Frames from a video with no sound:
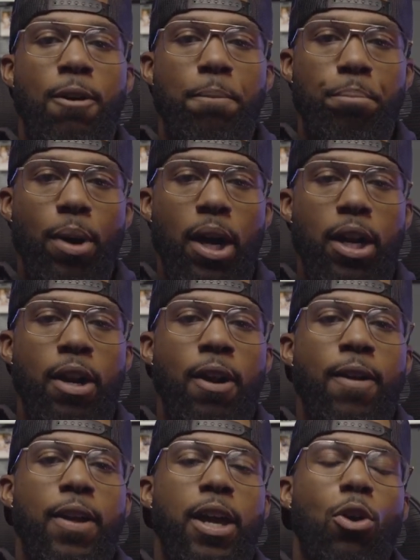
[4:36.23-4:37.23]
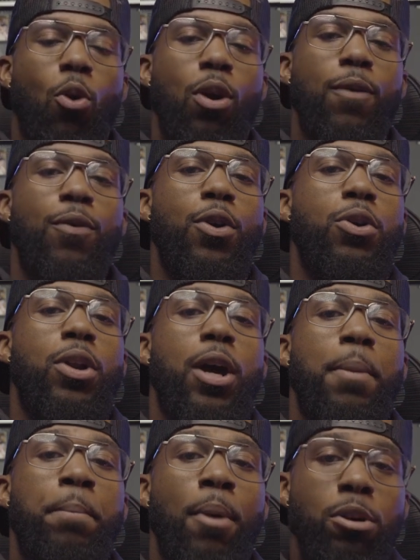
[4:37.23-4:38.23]
but in order for you to
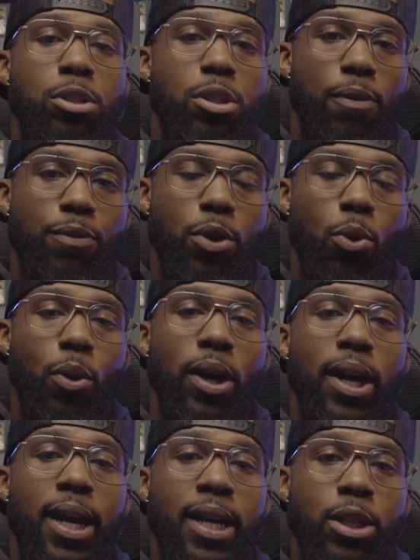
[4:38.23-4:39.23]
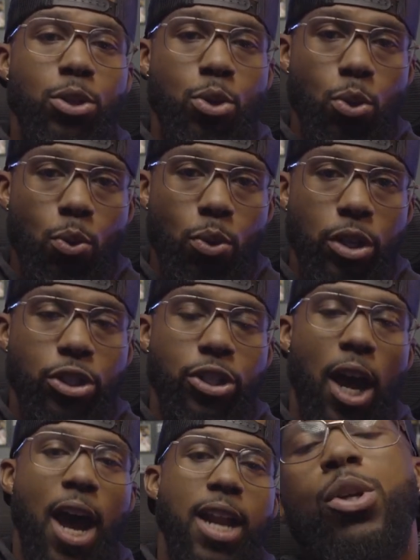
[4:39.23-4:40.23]
immerse the viewer into the
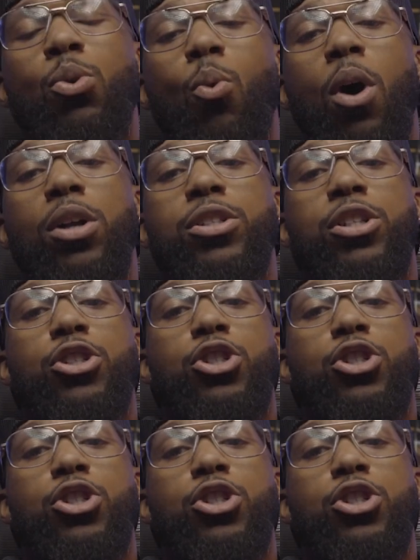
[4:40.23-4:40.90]
shot, you want to